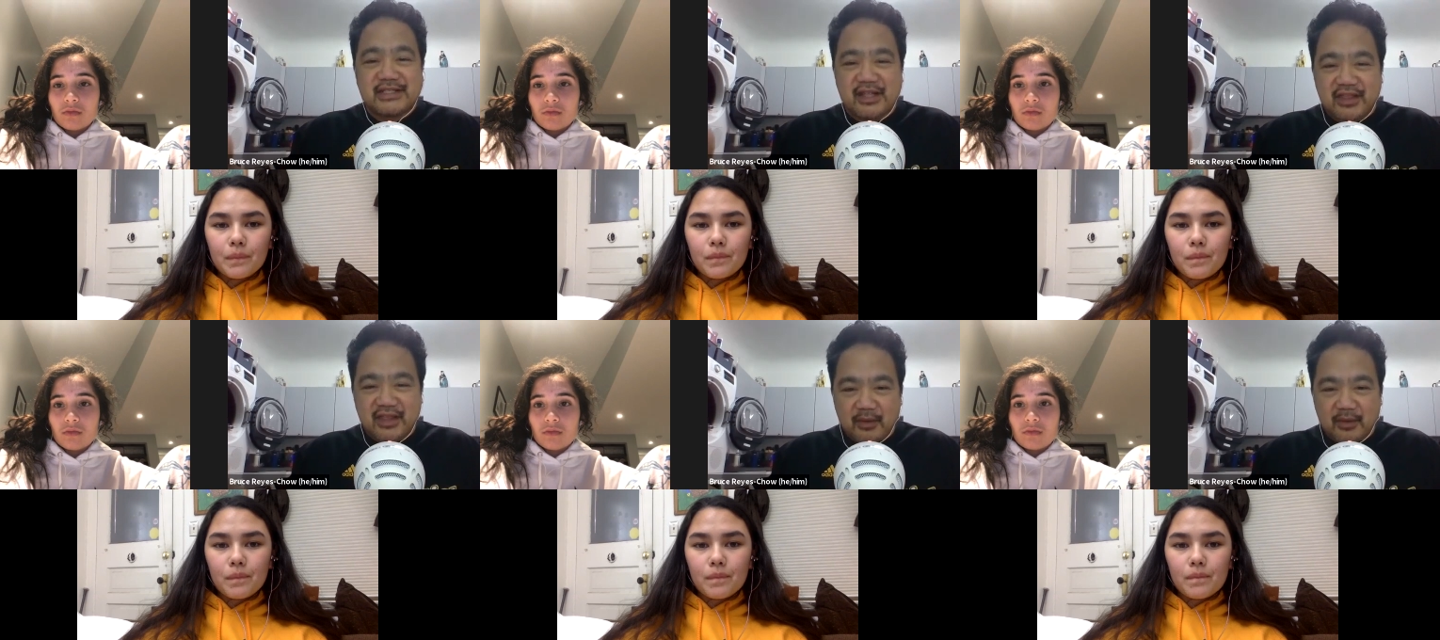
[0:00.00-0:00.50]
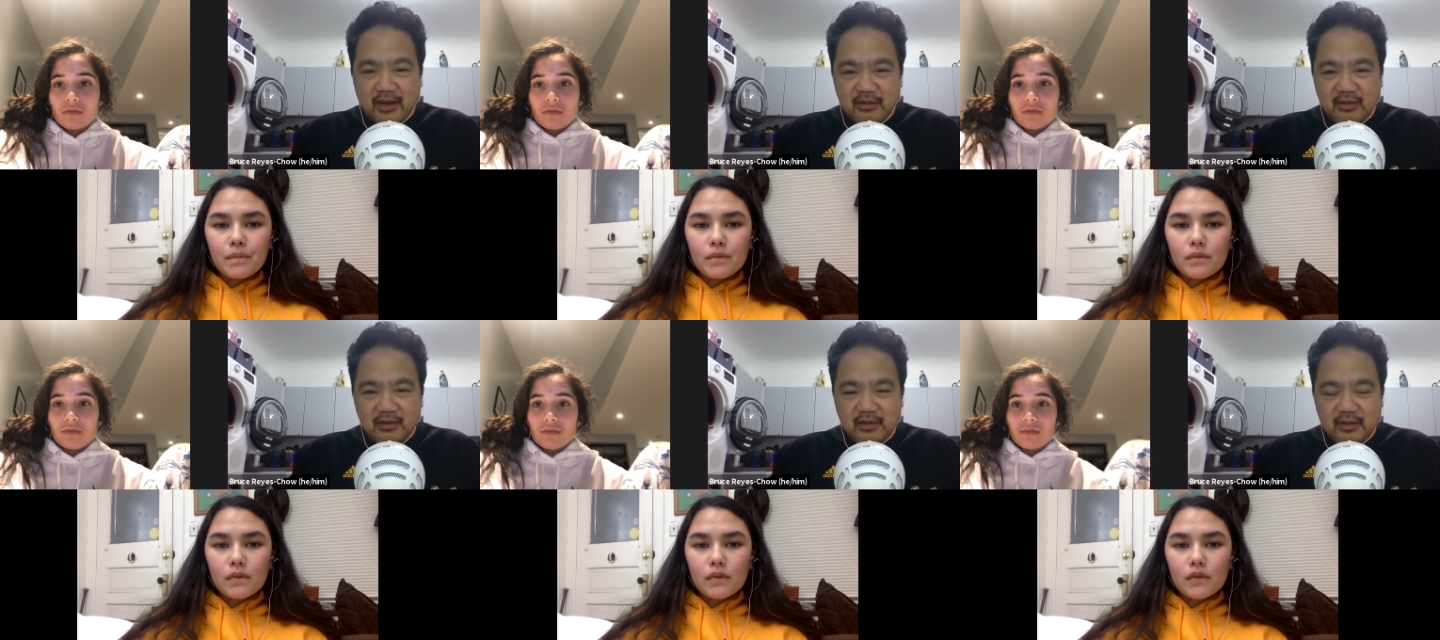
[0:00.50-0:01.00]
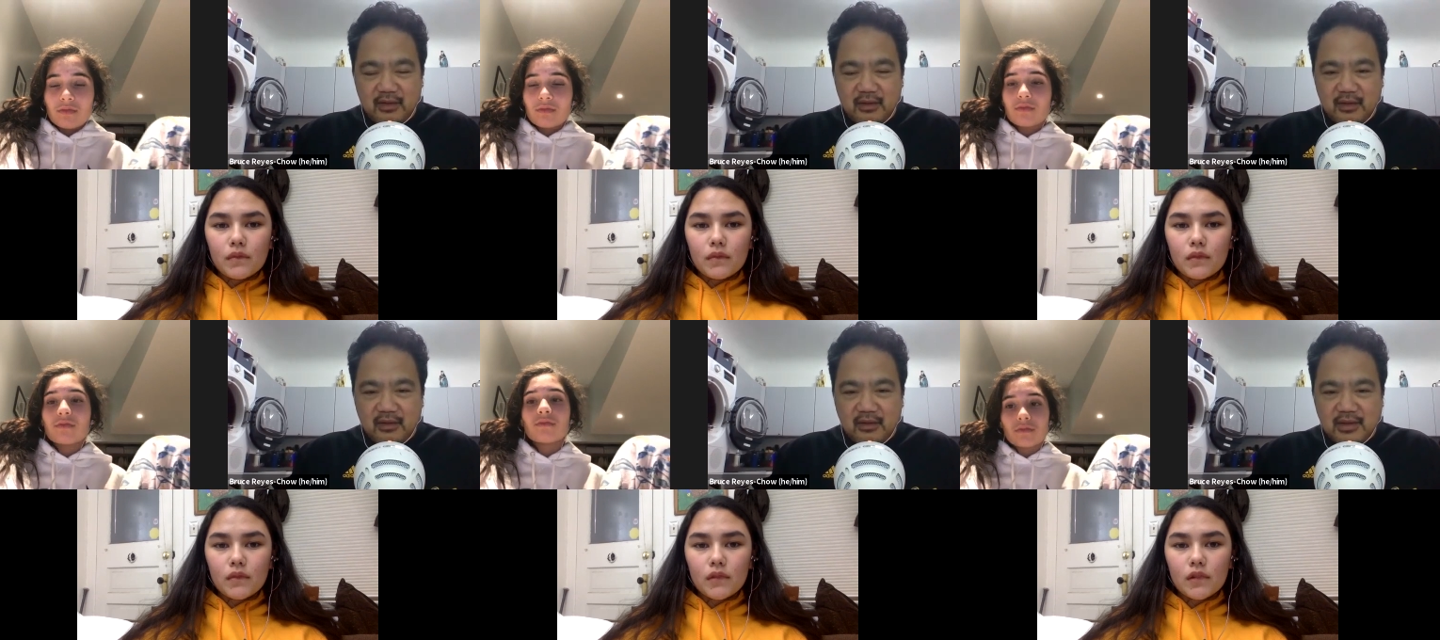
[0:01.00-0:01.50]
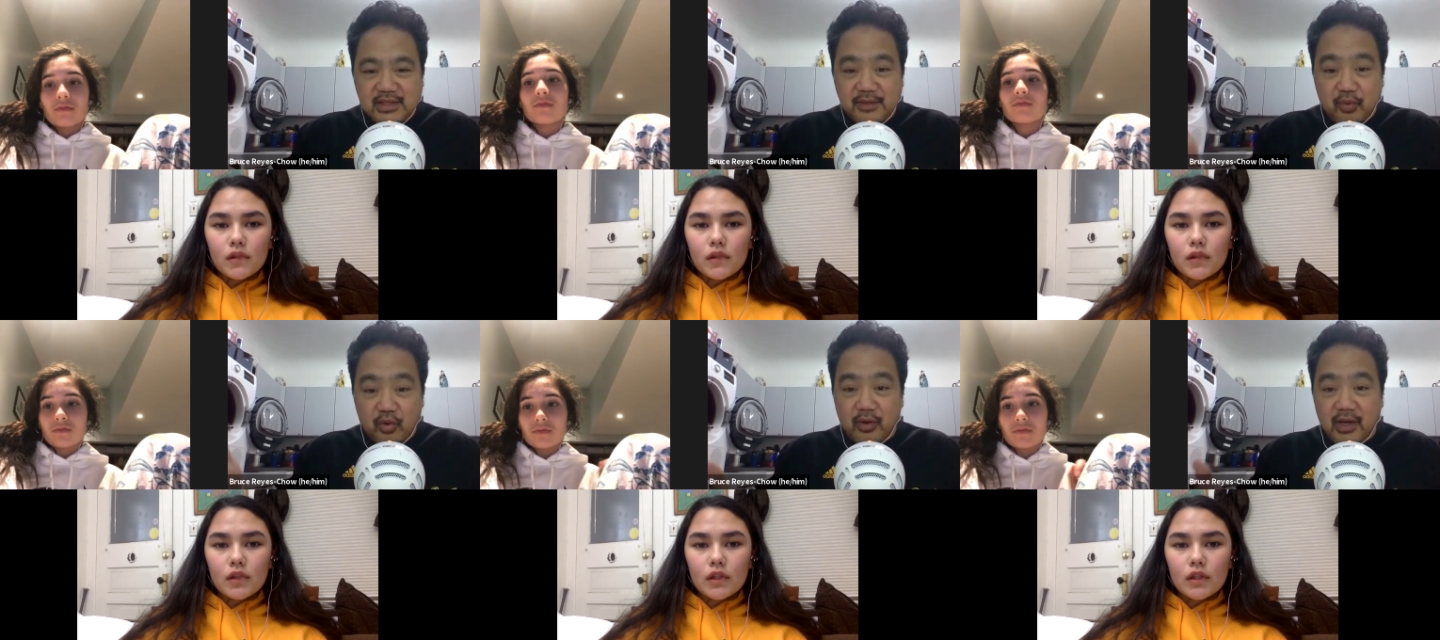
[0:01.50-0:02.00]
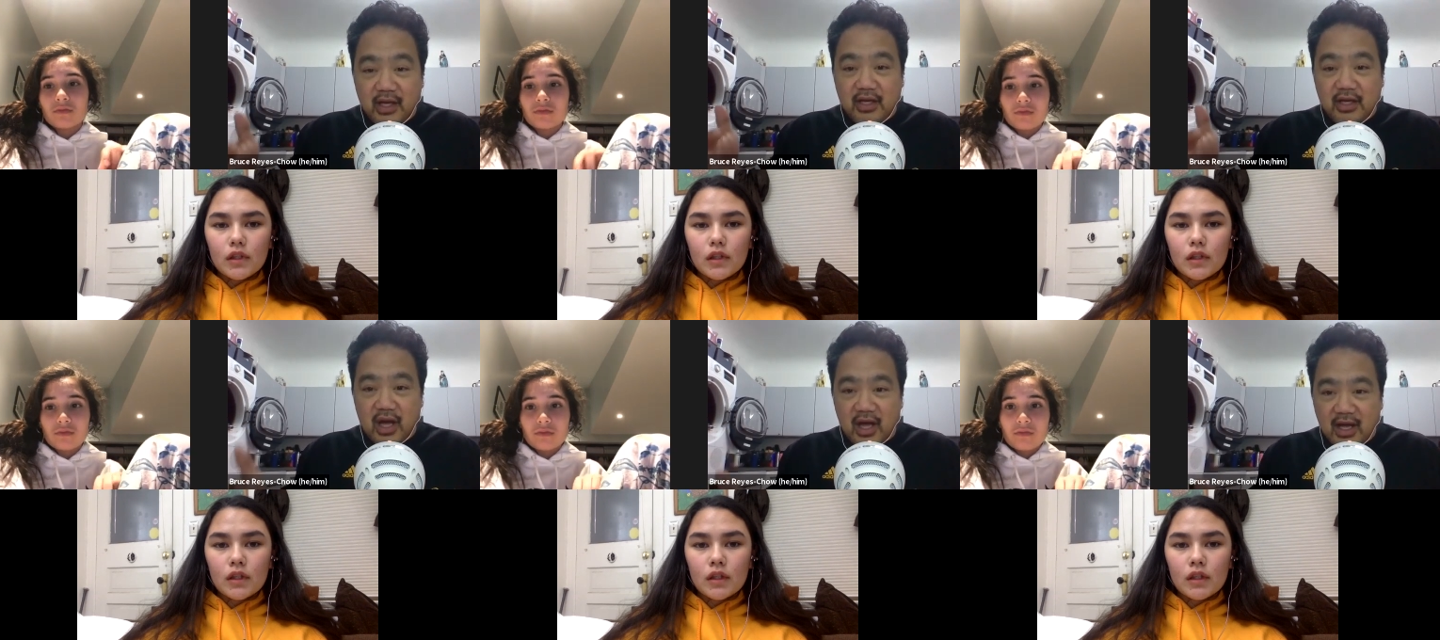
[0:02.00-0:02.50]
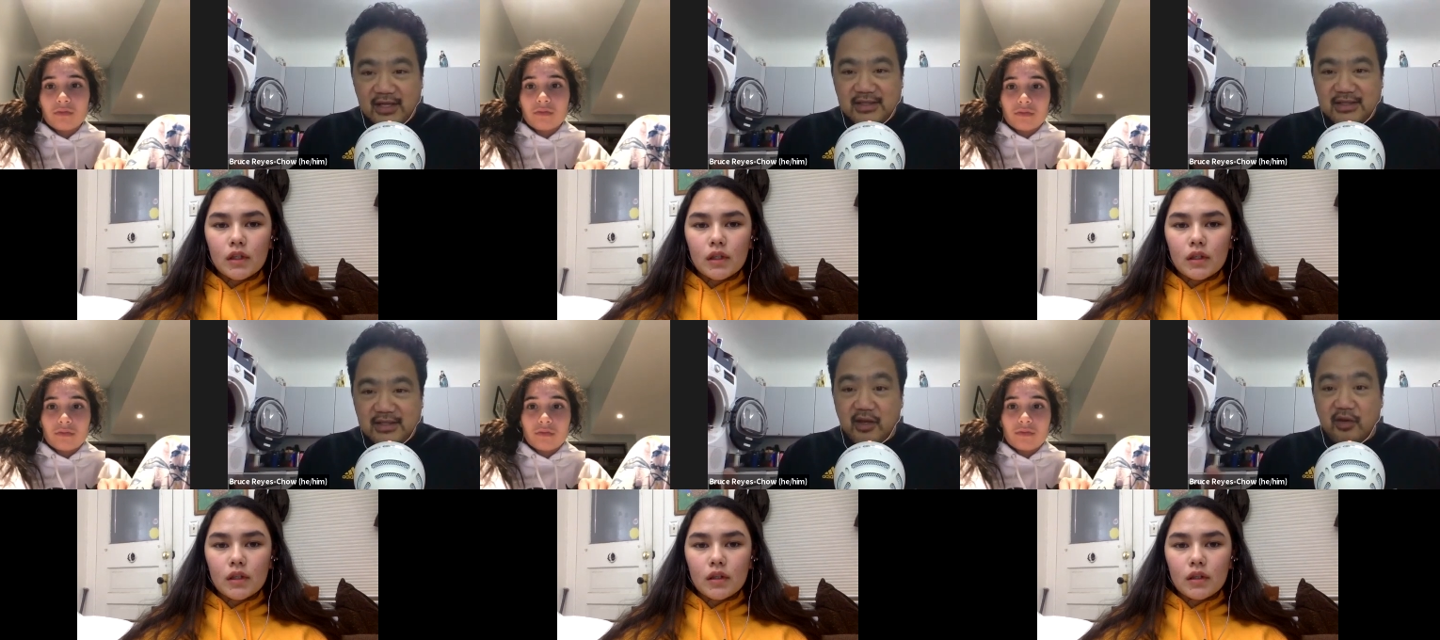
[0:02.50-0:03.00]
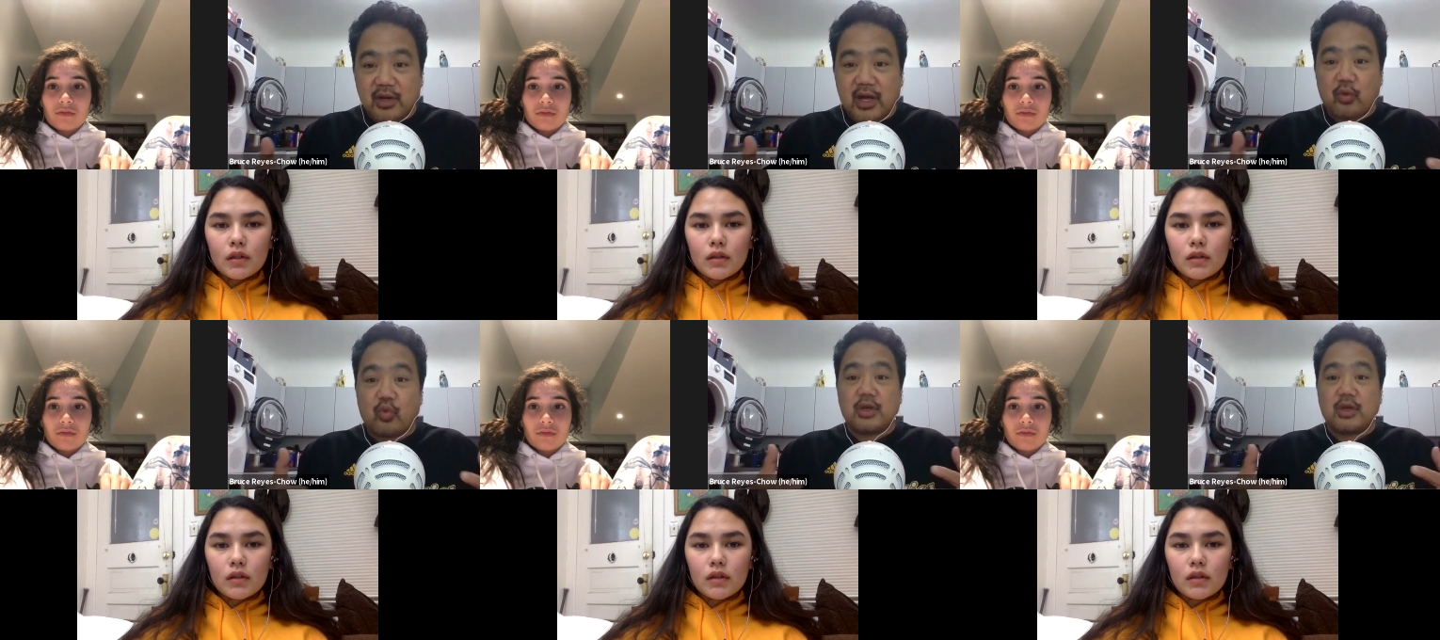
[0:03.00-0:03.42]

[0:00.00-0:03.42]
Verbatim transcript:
Speaker 1: to think about supporting a cause that like